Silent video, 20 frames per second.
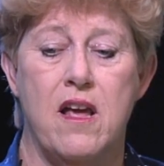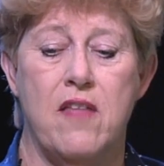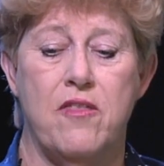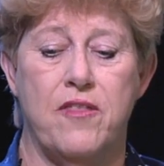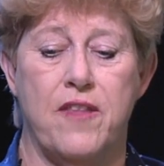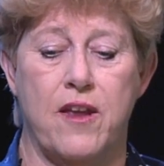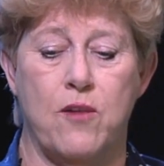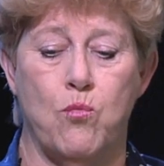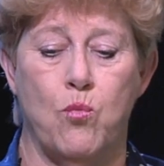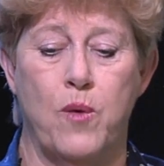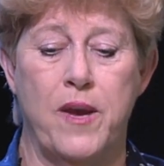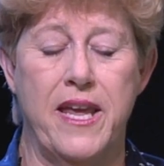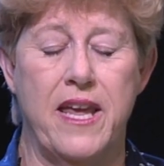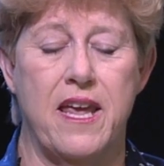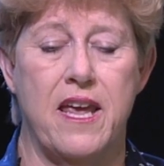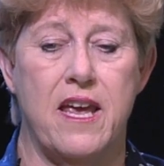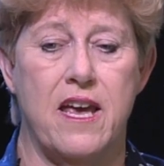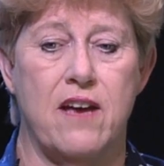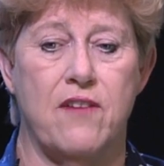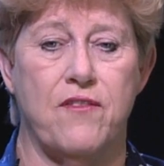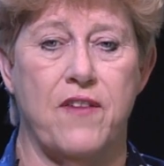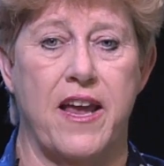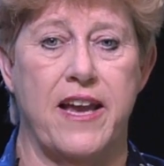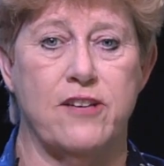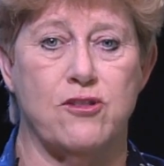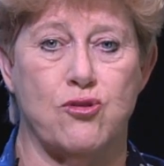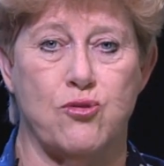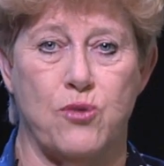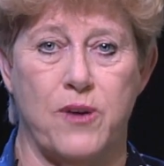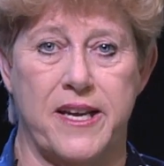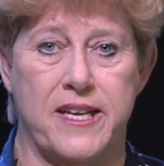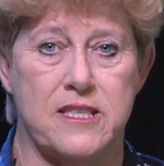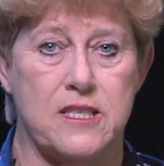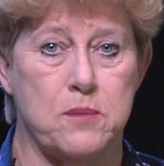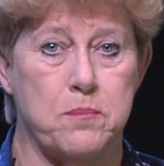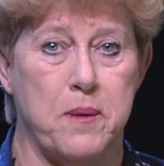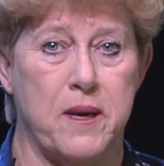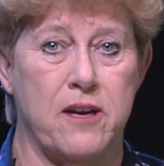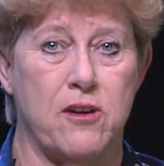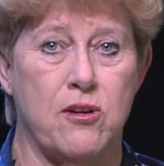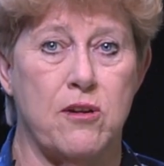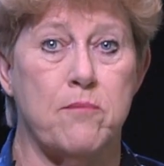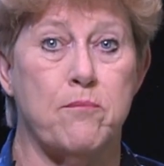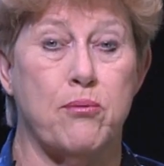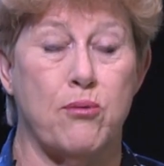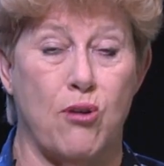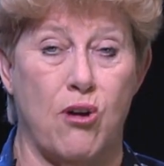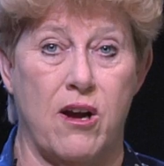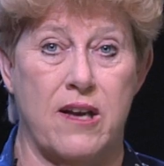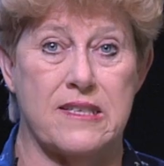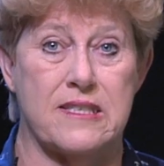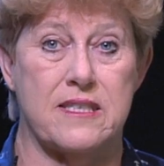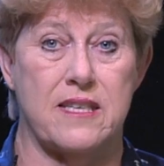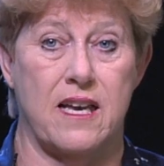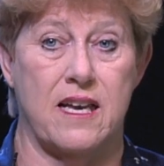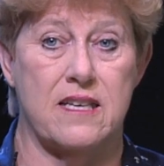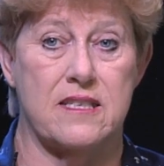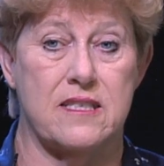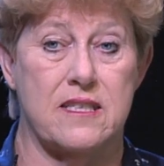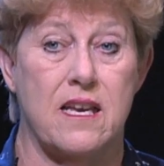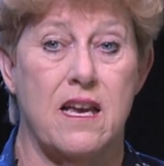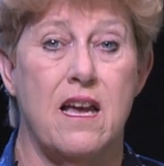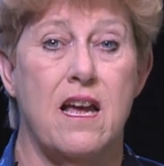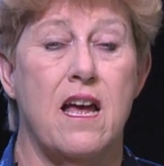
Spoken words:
that we have a transparent process,